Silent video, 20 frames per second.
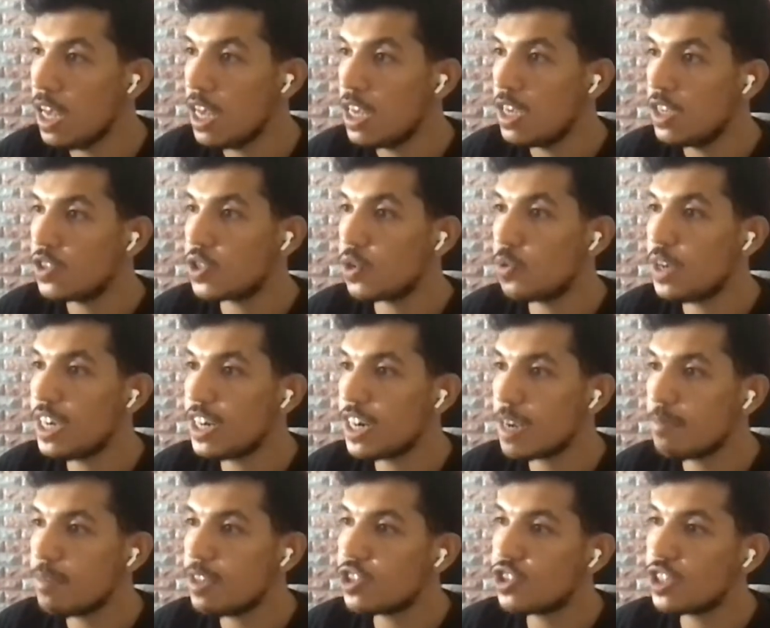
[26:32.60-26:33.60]
So here I
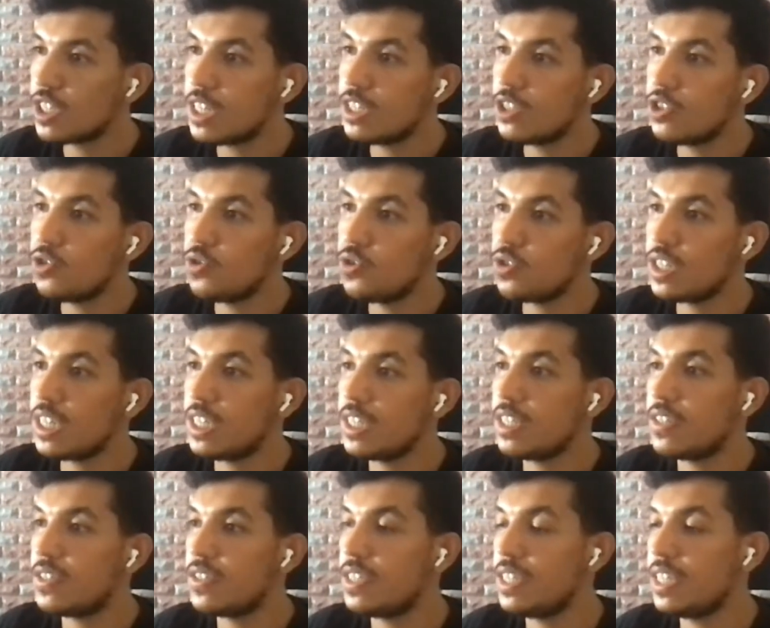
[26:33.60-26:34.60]
mentioned using
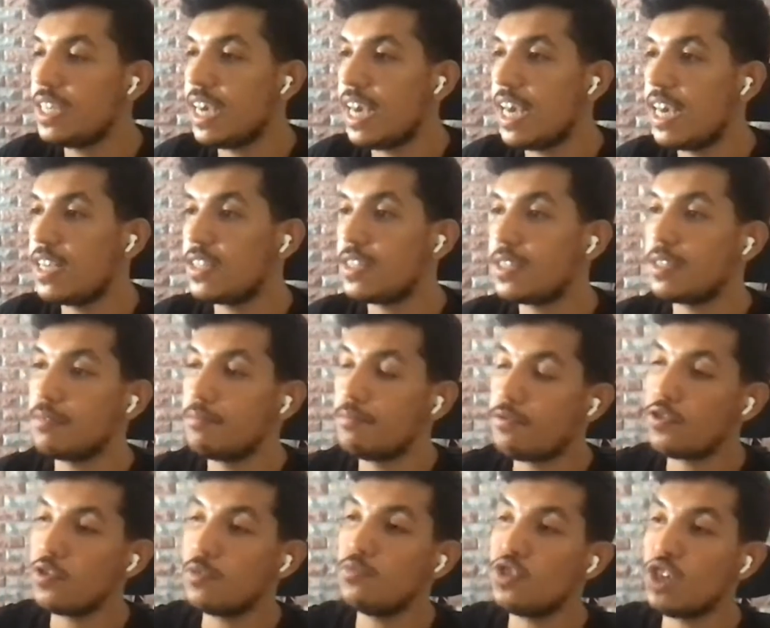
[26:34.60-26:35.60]
CDS
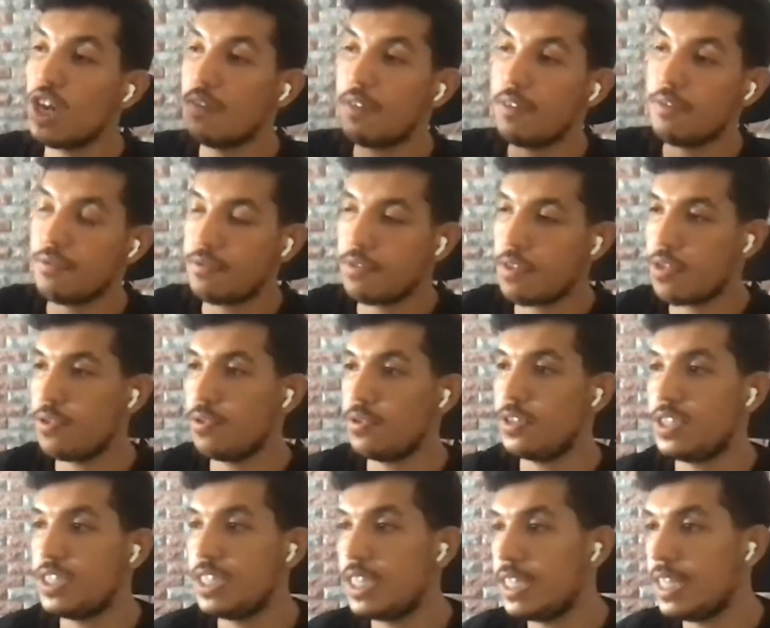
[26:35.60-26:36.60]
from Java
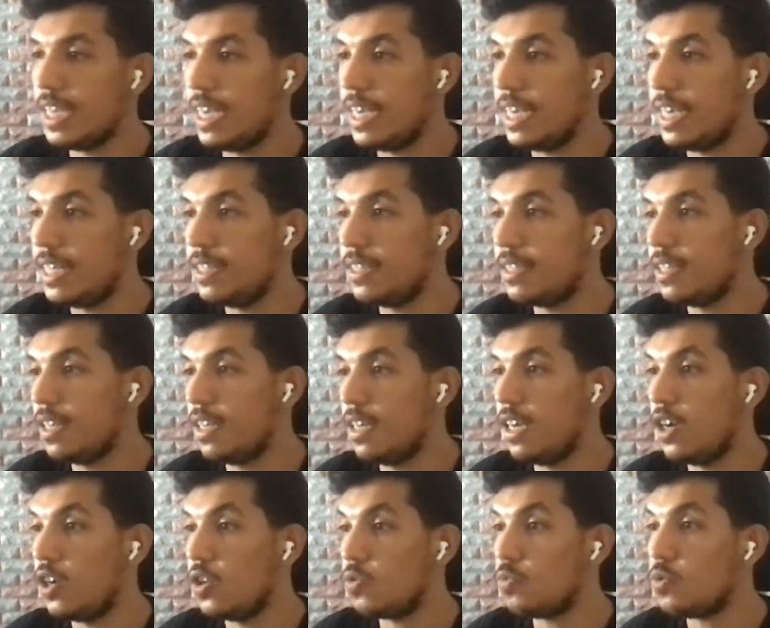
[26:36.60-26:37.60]
13 and
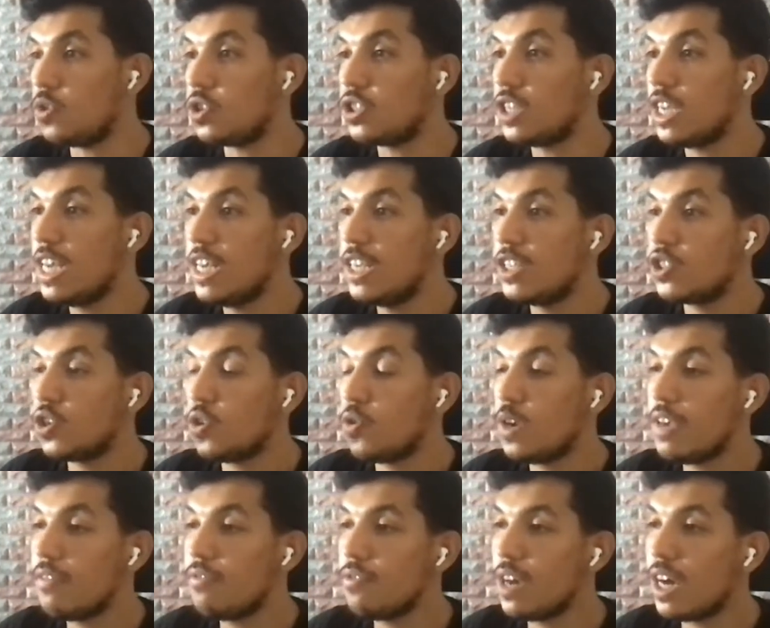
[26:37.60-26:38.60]
onward. So
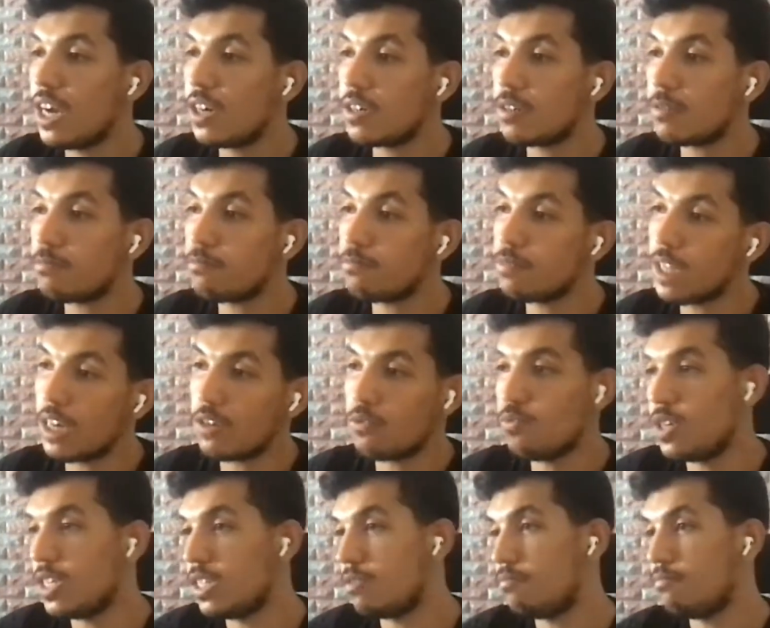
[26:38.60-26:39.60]
if you are stuck
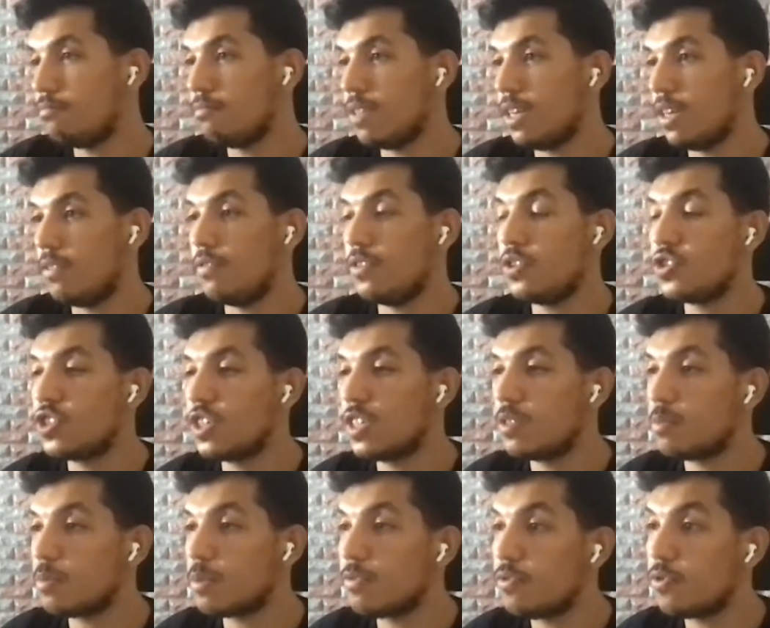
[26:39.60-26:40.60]
with
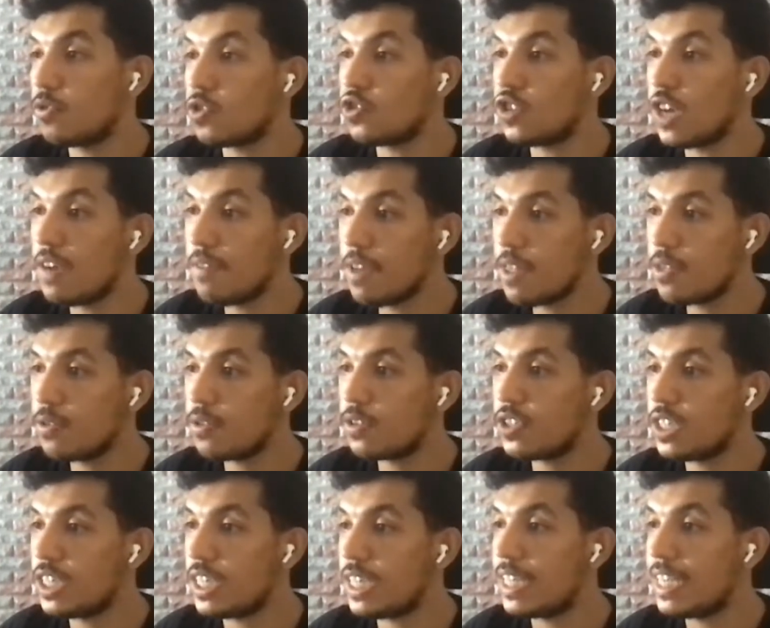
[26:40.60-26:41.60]
versions before Java
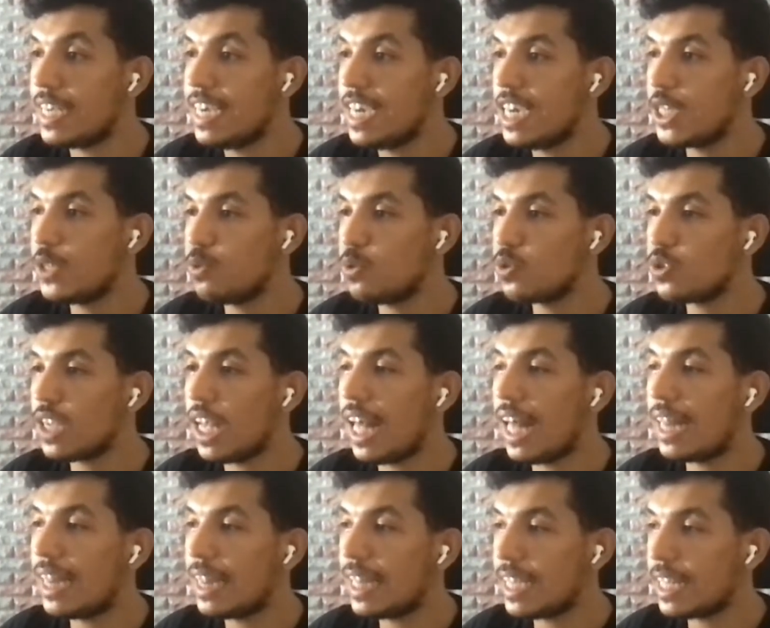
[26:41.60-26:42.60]
13, it was
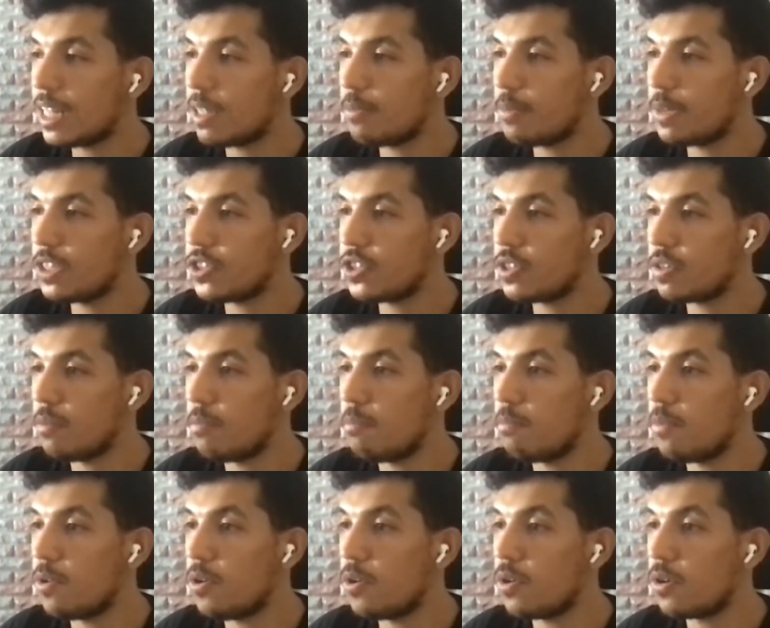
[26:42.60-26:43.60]
a little bit
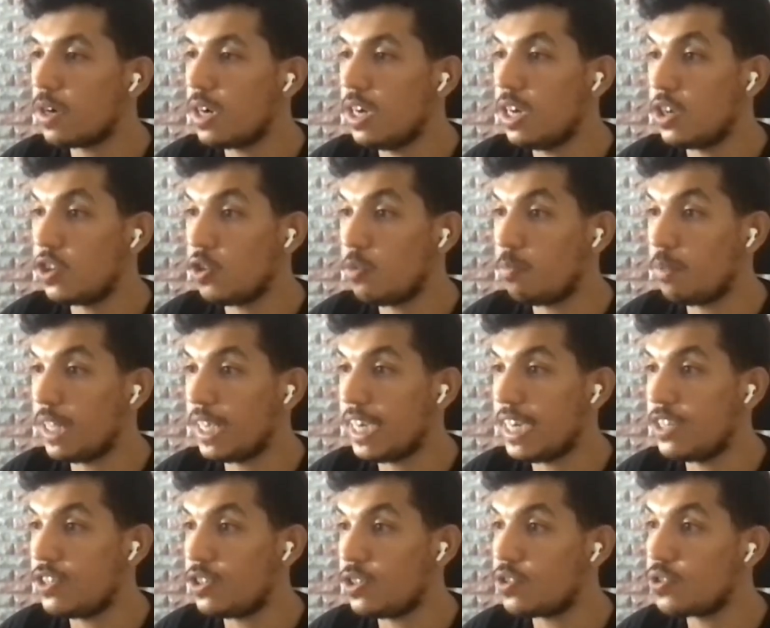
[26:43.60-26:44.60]
more
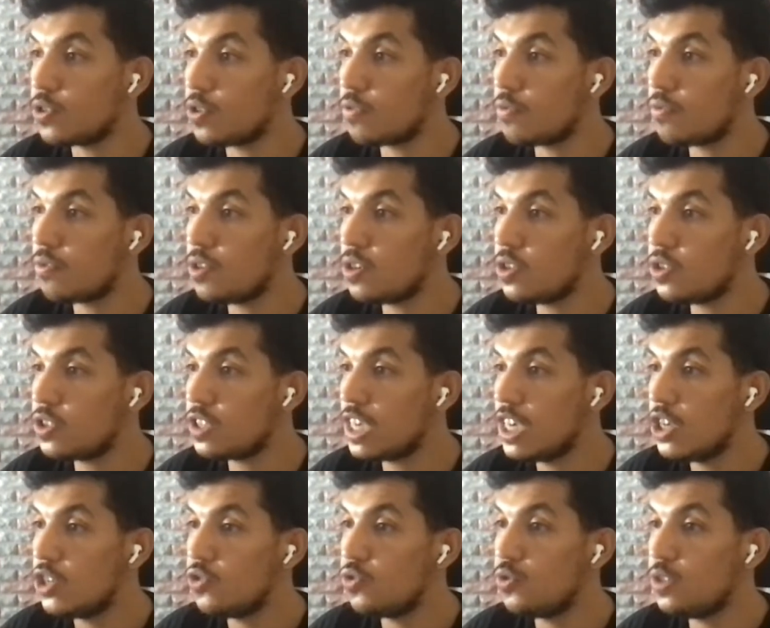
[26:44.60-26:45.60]
complicated. So first,
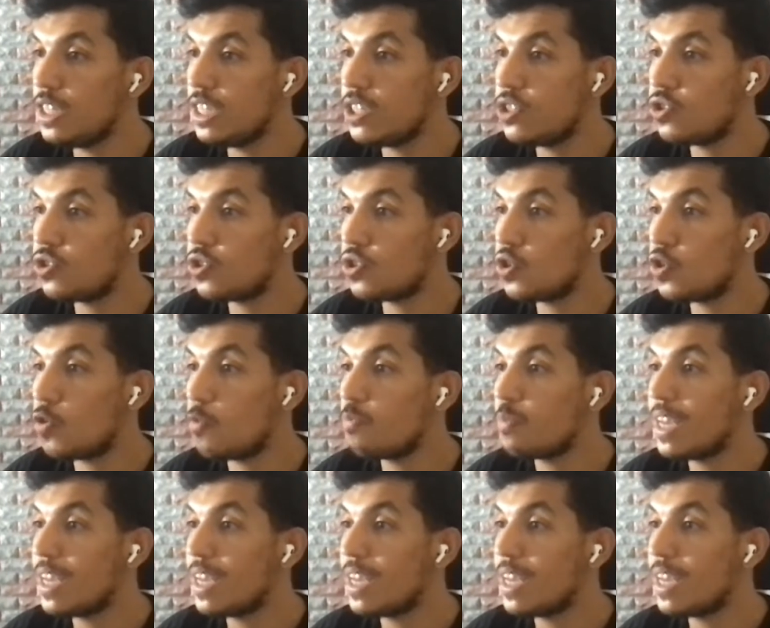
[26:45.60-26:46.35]
you need to